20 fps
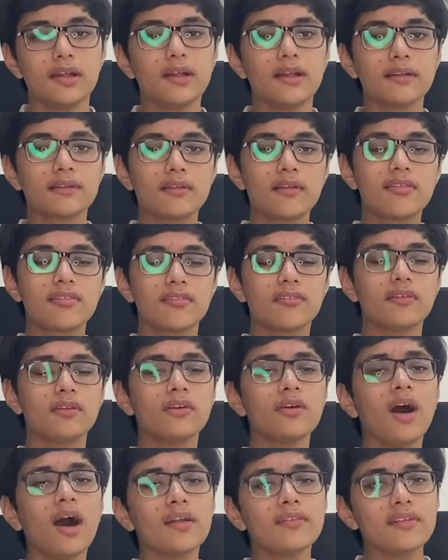To
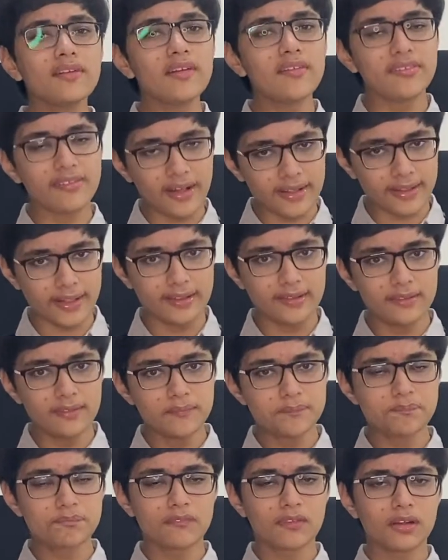answer the second,
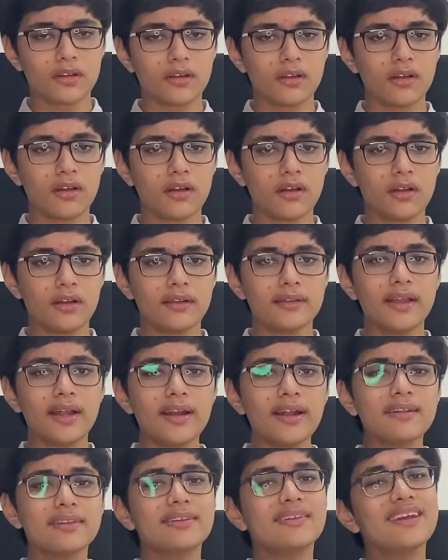there
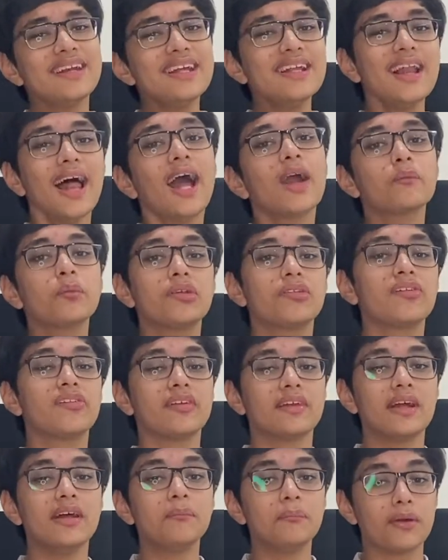are 3 languages
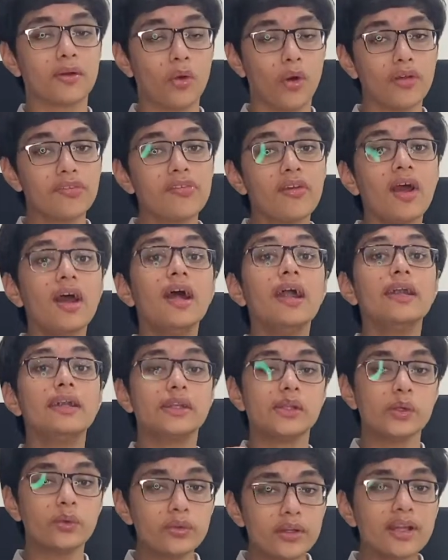here because
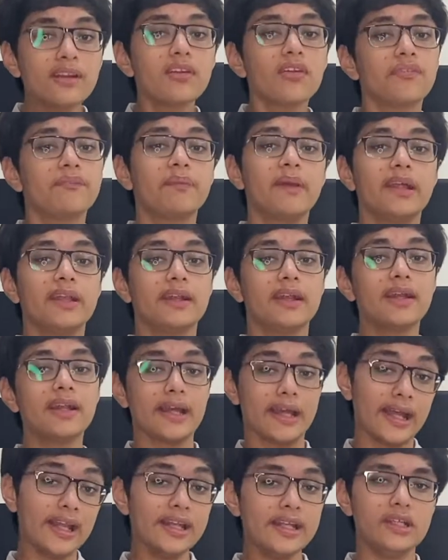during this period
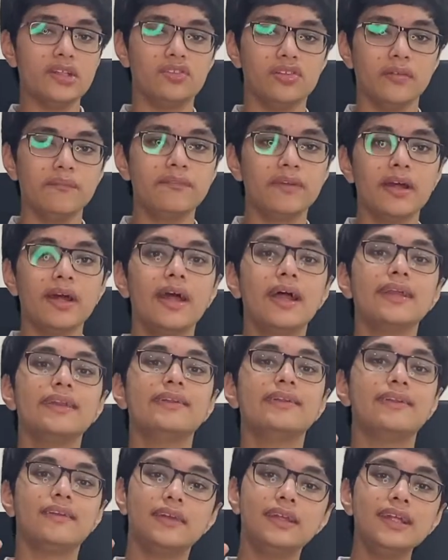in Egypt,
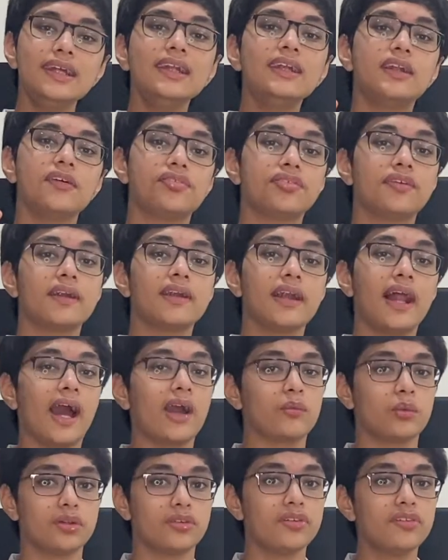3 different
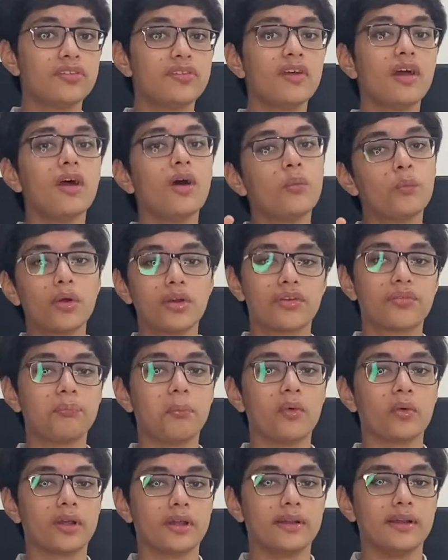languages were
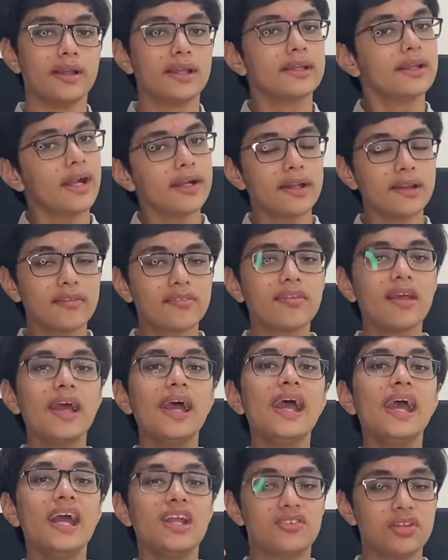spoken. That is
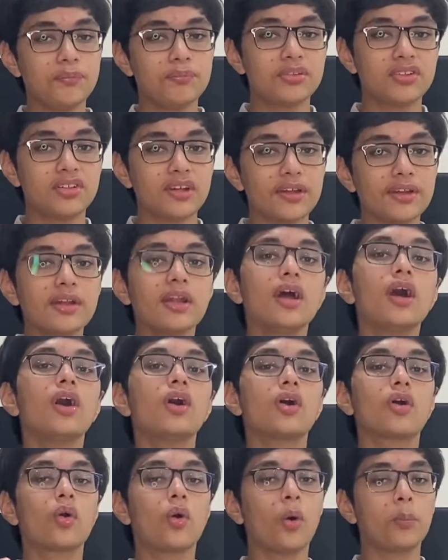Egyptian,
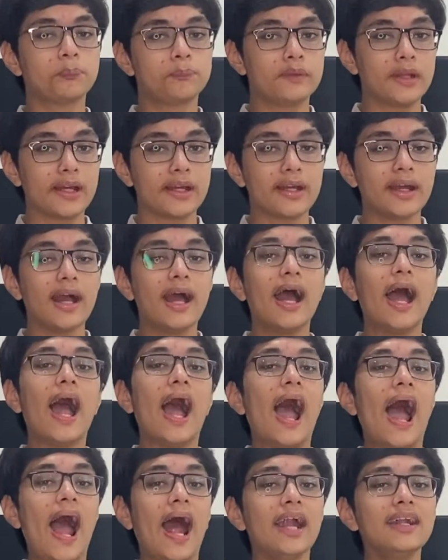Coptic
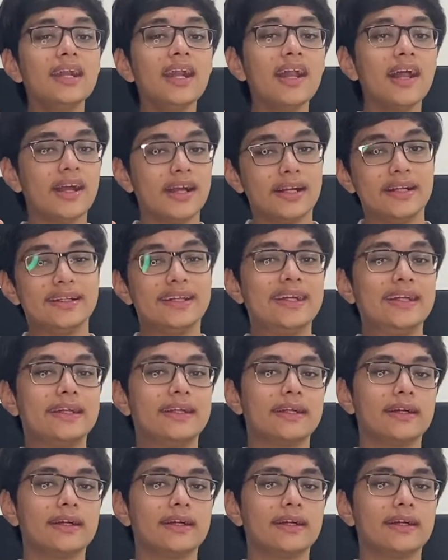and Greek.